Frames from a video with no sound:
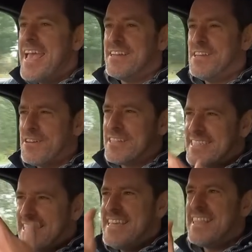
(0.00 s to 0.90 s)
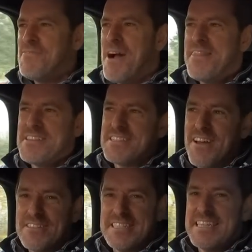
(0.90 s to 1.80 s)
and you can see the weather
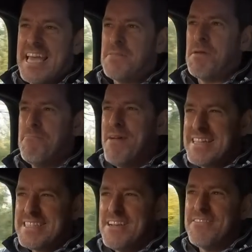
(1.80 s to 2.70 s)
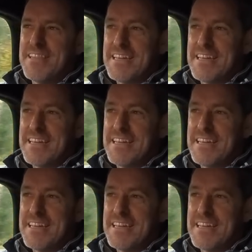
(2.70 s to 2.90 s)
starting to get a bit better and